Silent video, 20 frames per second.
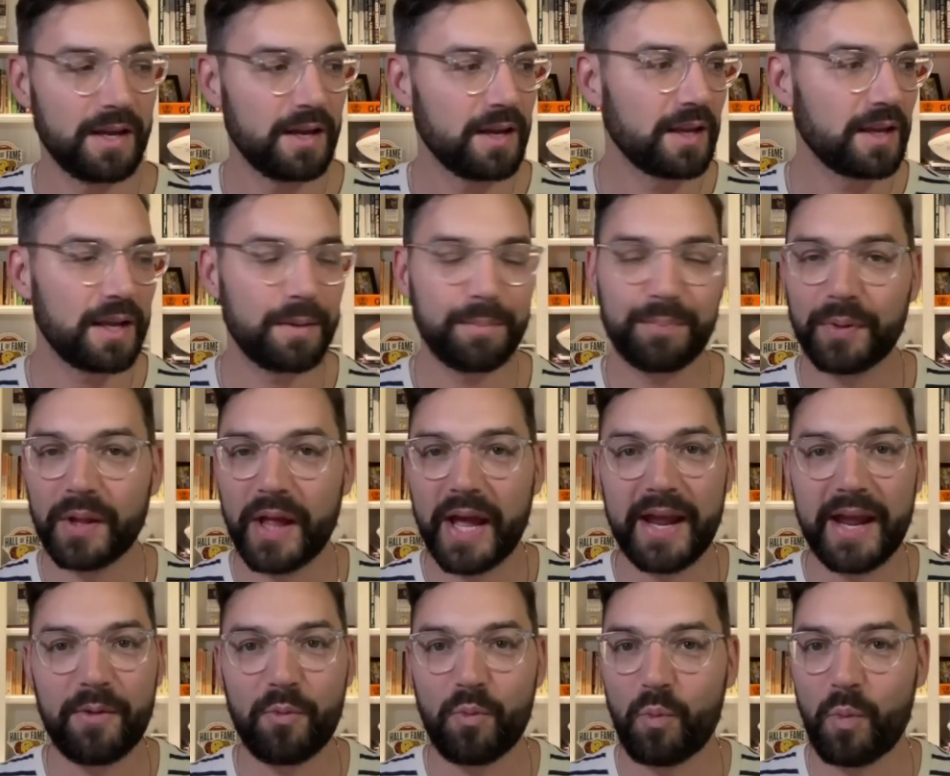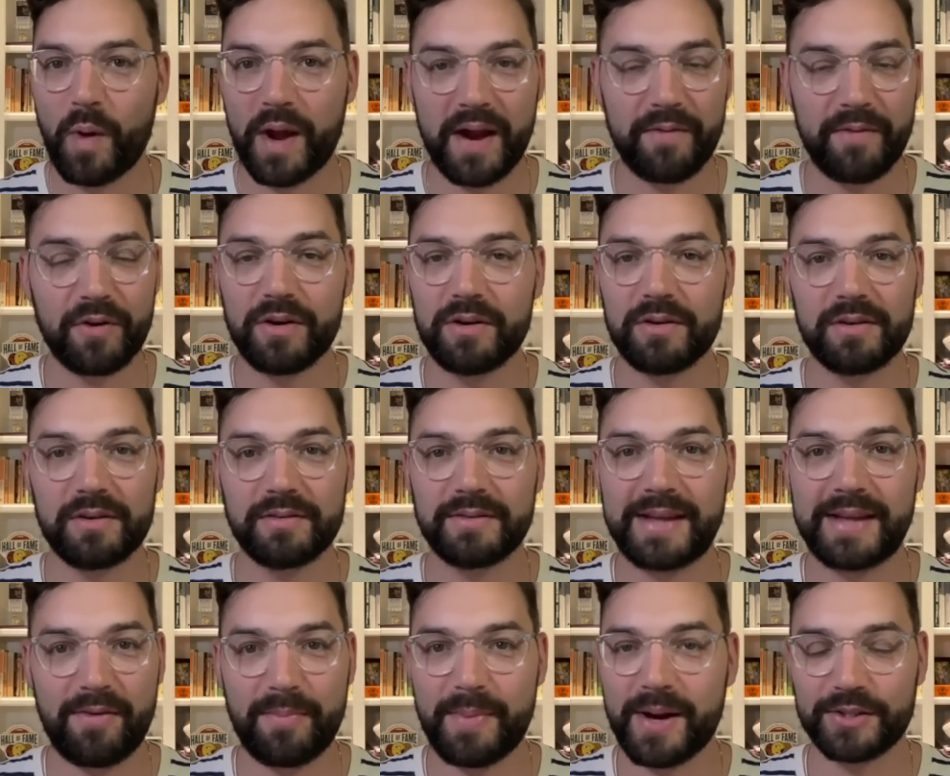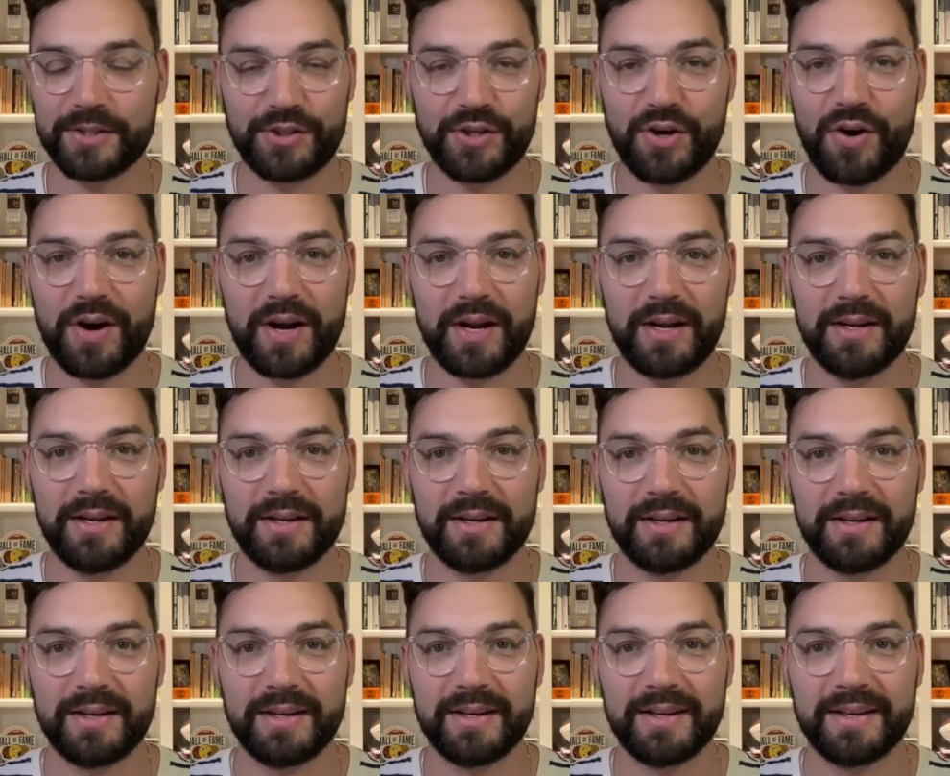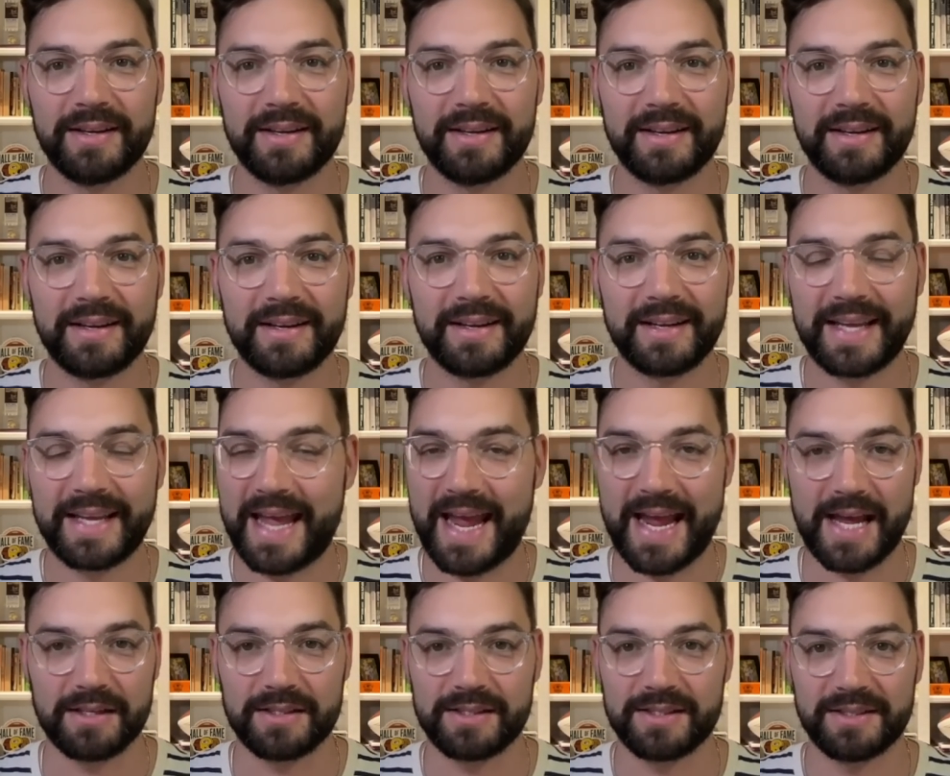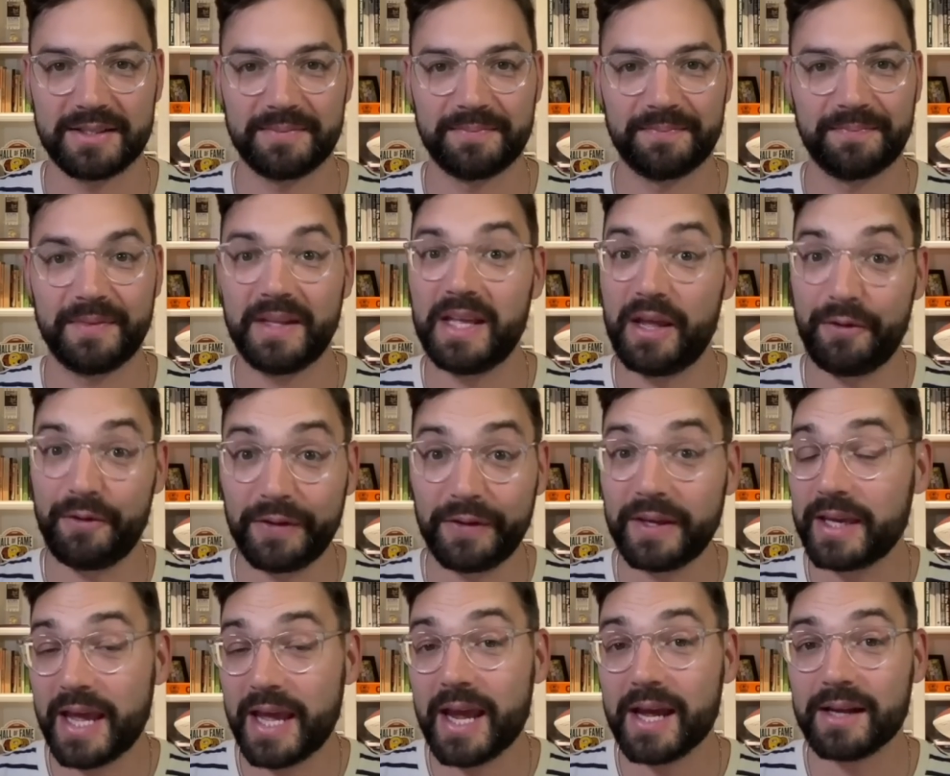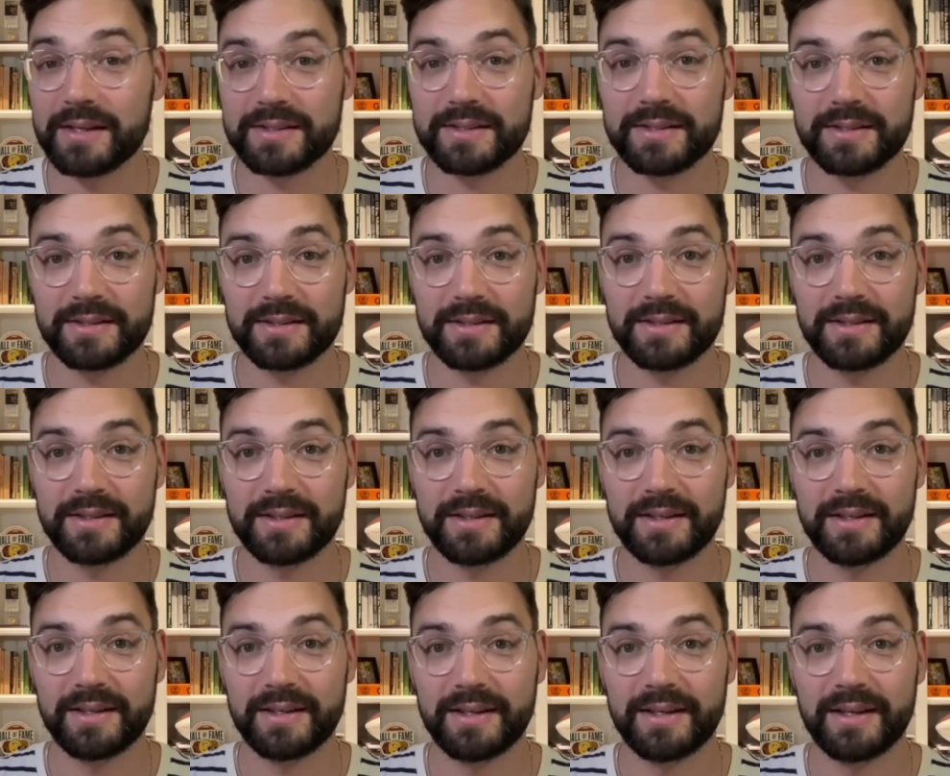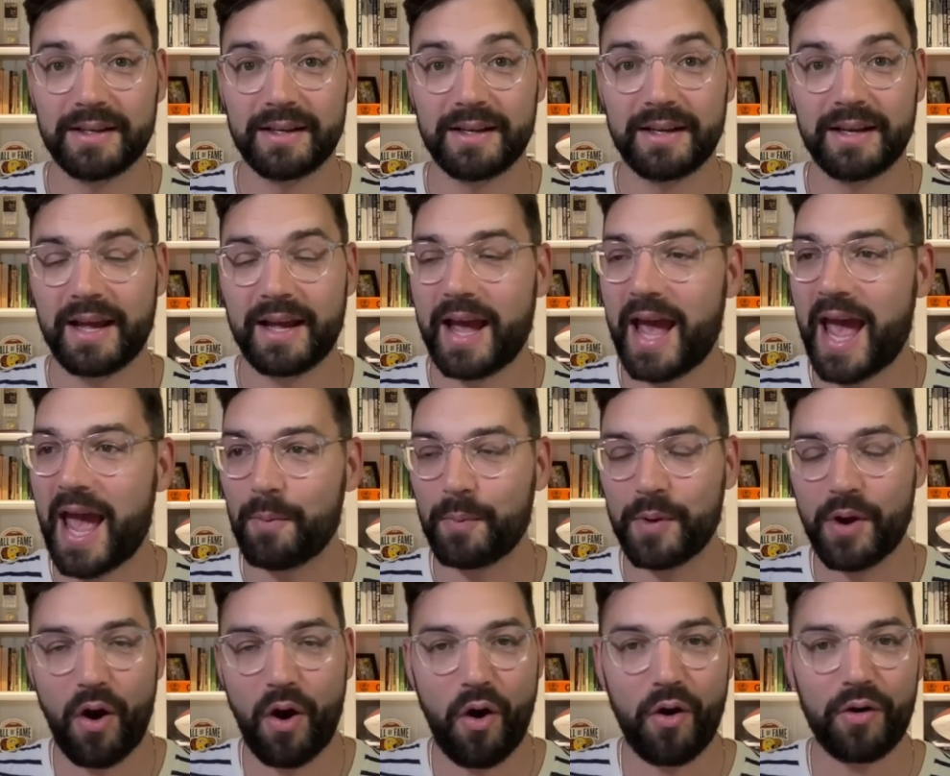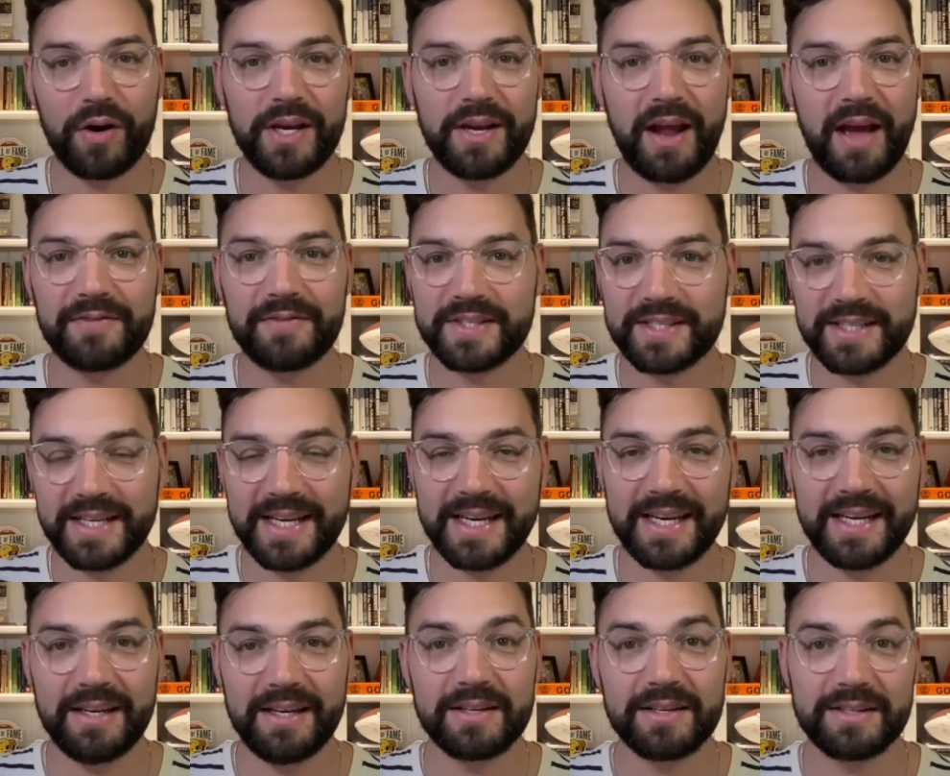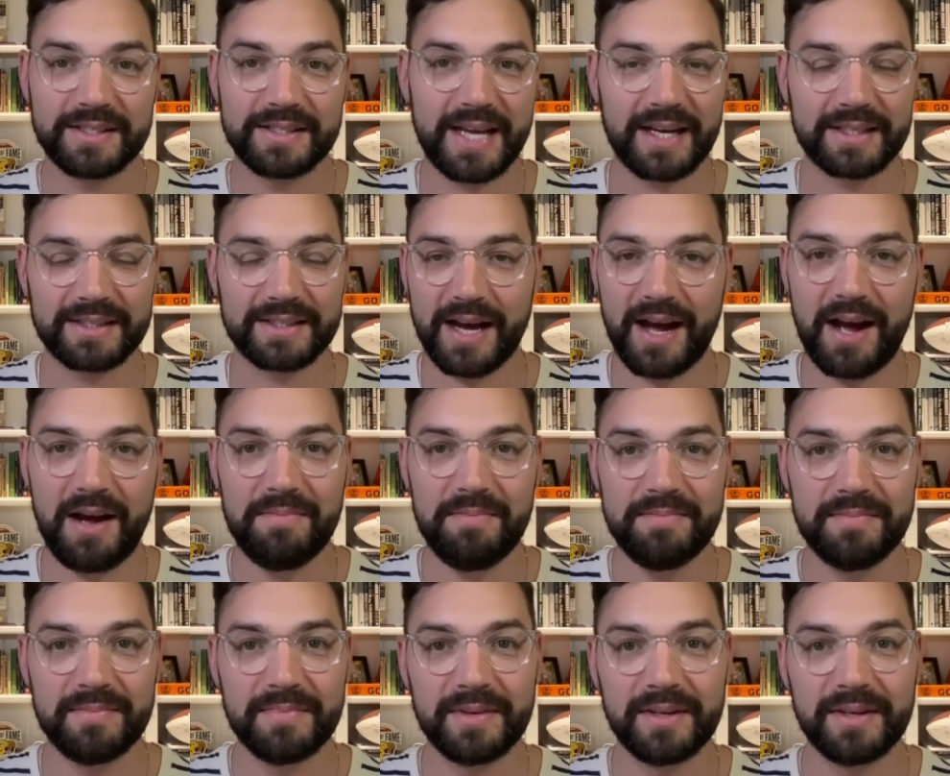can play whenever David Bakhtiari can't, if he can't. And we already have seen Zach Tom.